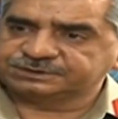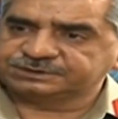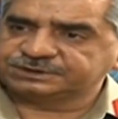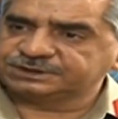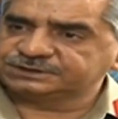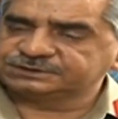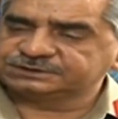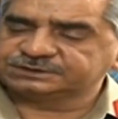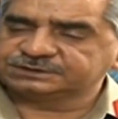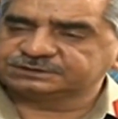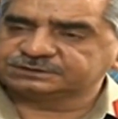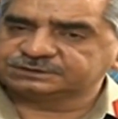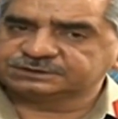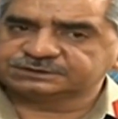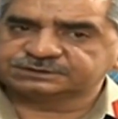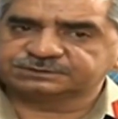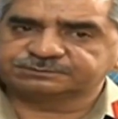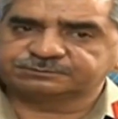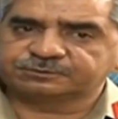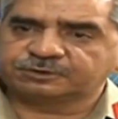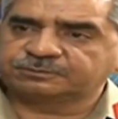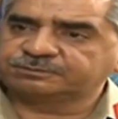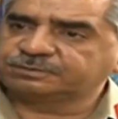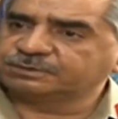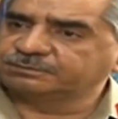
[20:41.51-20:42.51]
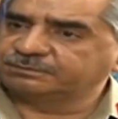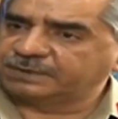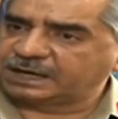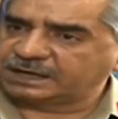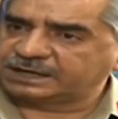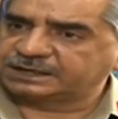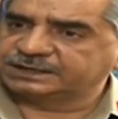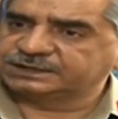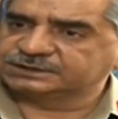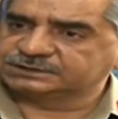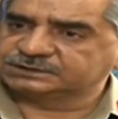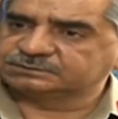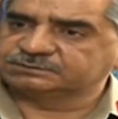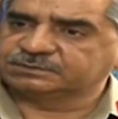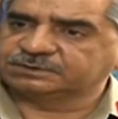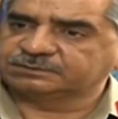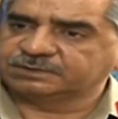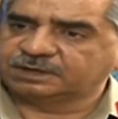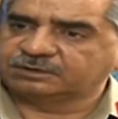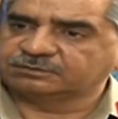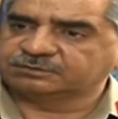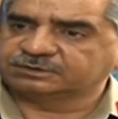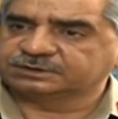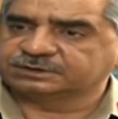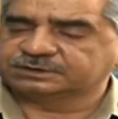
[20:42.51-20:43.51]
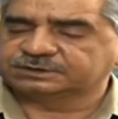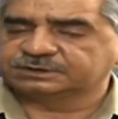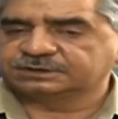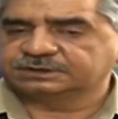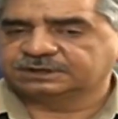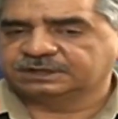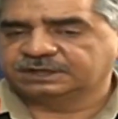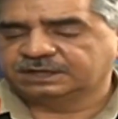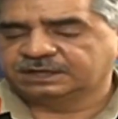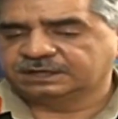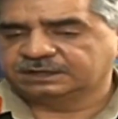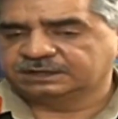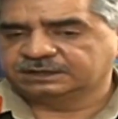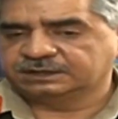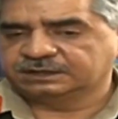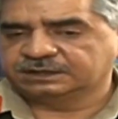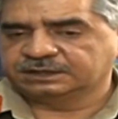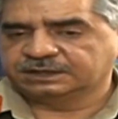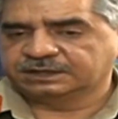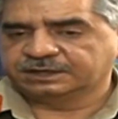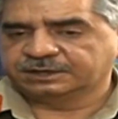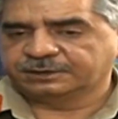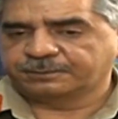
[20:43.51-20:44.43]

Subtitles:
There's a proper mechanism about it. And